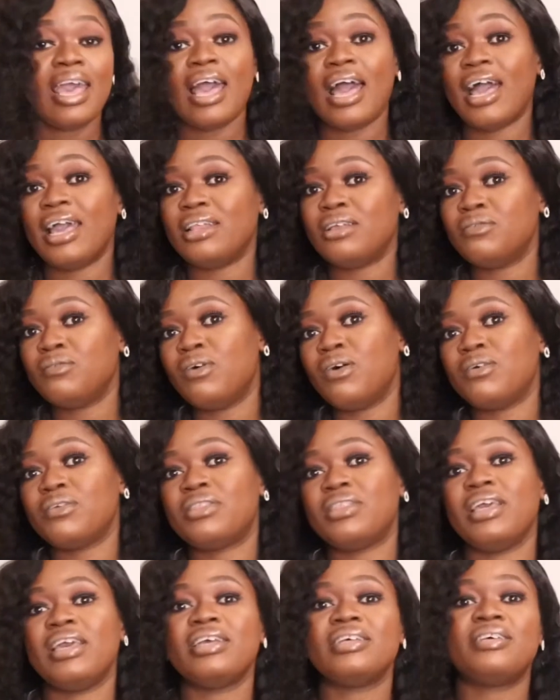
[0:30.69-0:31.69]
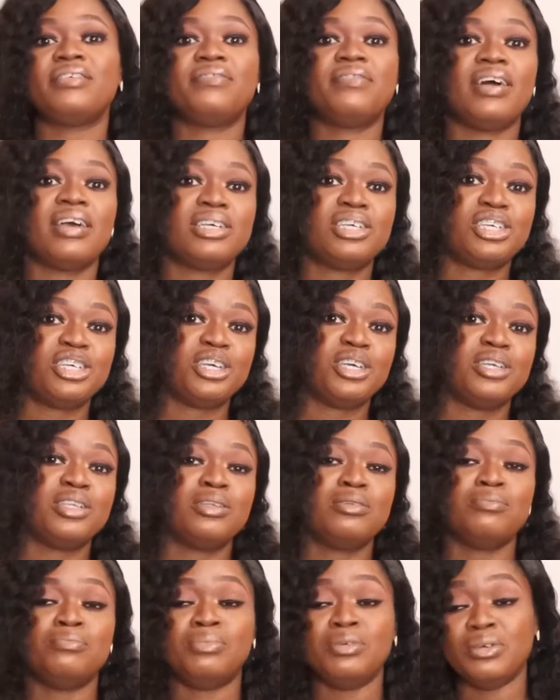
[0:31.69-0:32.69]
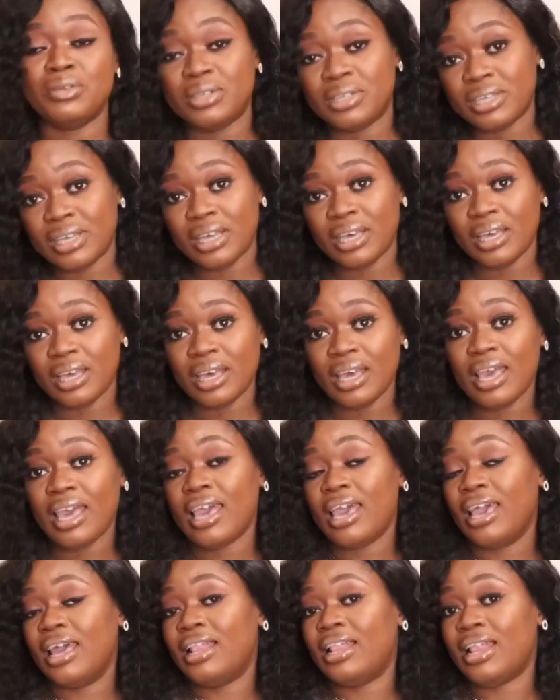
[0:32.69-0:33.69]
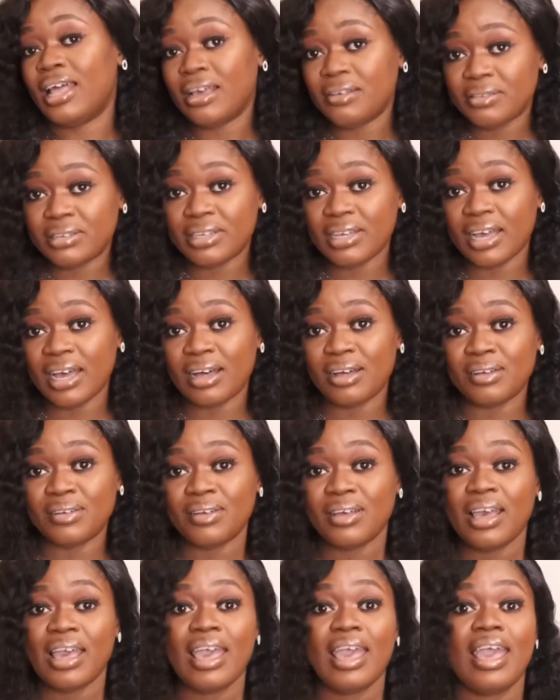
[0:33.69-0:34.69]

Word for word: I do all things fashion, beauty and lifestyle,